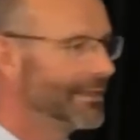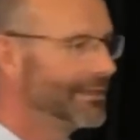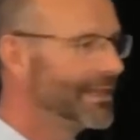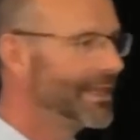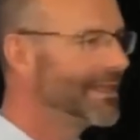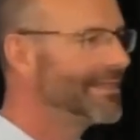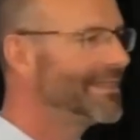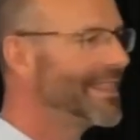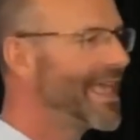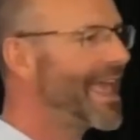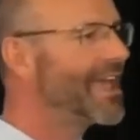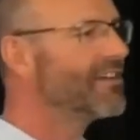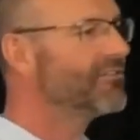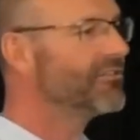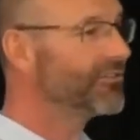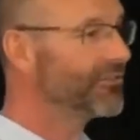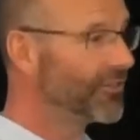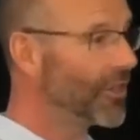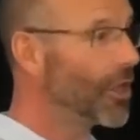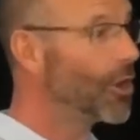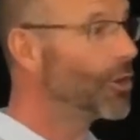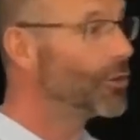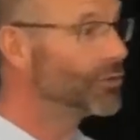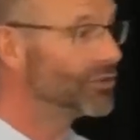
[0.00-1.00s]
then that
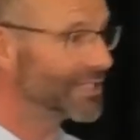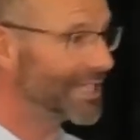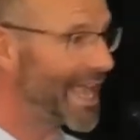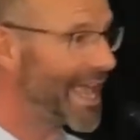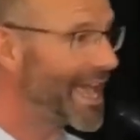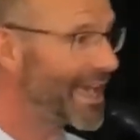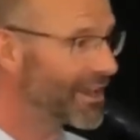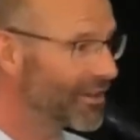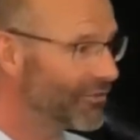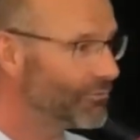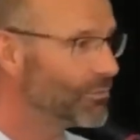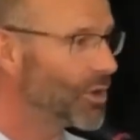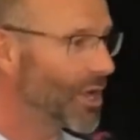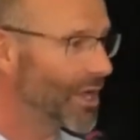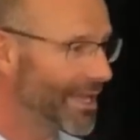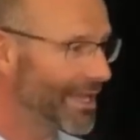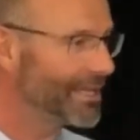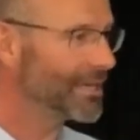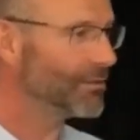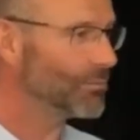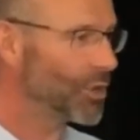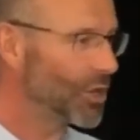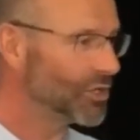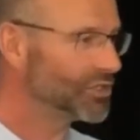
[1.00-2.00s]
flows out of my
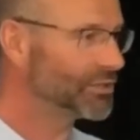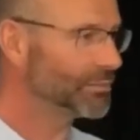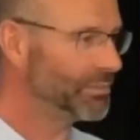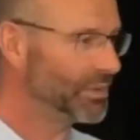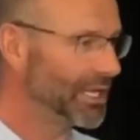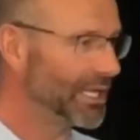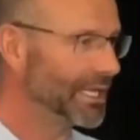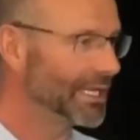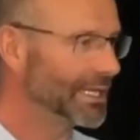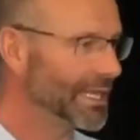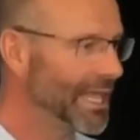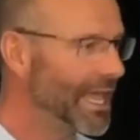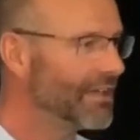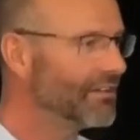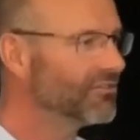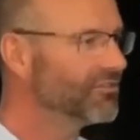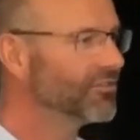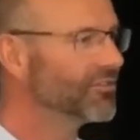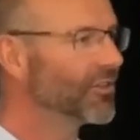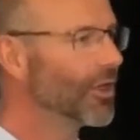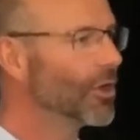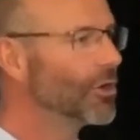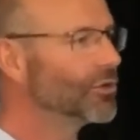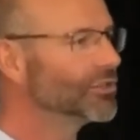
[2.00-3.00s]
innermost being. That
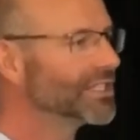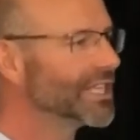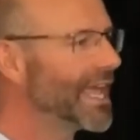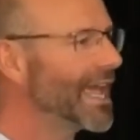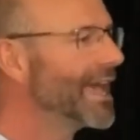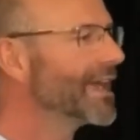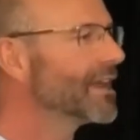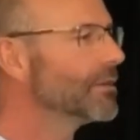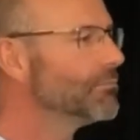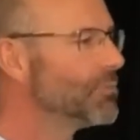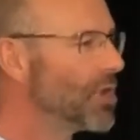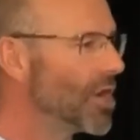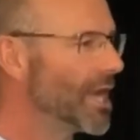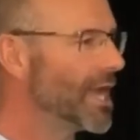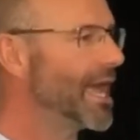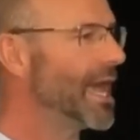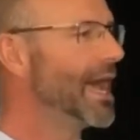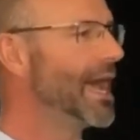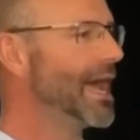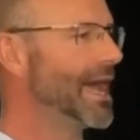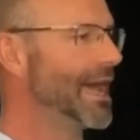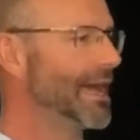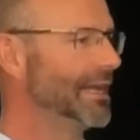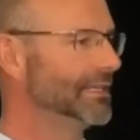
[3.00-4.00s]
flows out of my
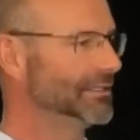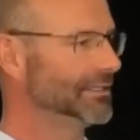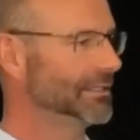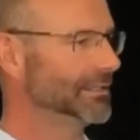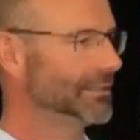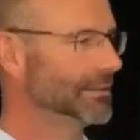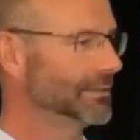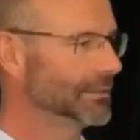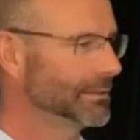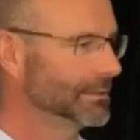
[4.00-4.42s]
heart.